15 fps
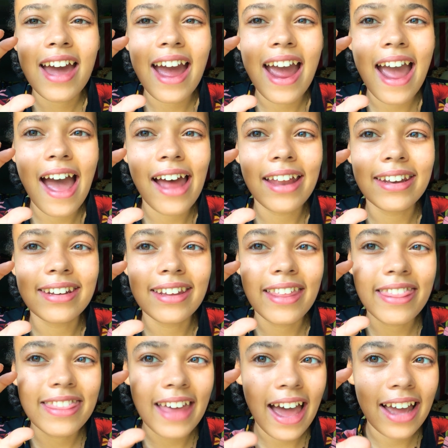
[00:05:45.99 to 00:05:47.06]
and
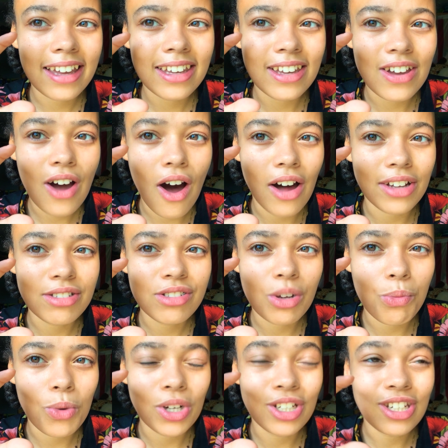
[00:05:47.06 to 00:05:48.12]
that can cause
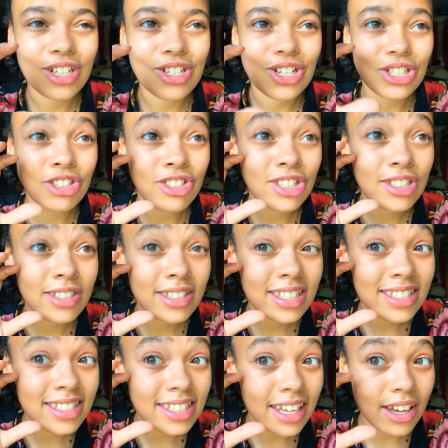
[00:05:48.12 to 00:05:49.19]
someone to
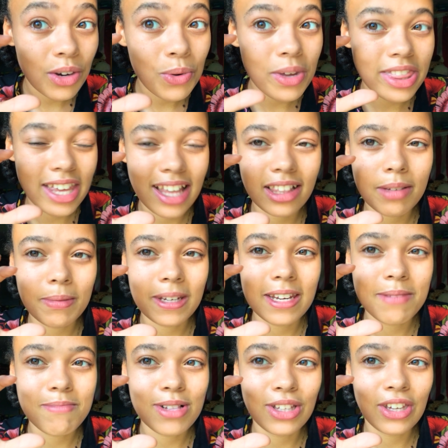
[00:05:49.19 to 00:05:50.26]
just stick with that
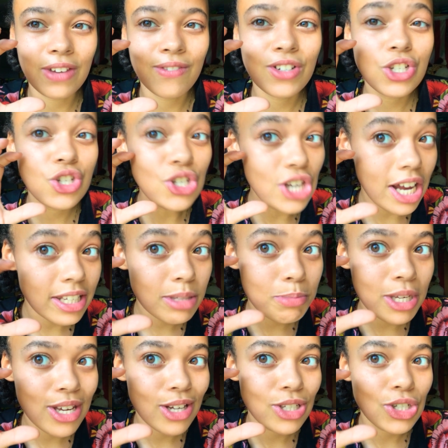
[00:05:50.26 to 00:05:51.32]
limiting belief just
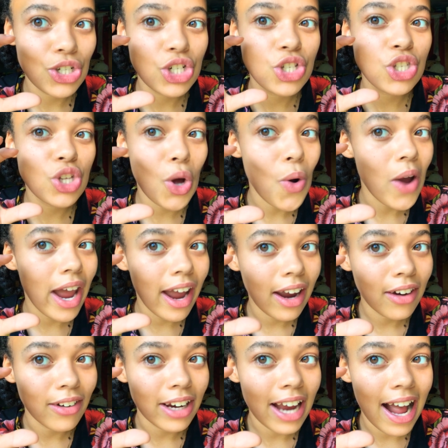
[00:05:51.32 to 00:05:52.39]
because they're so
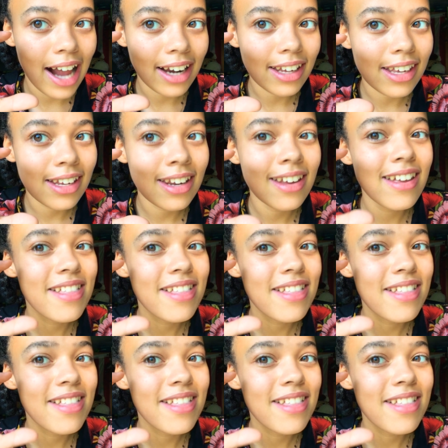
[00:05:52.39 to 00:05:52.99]
angry at it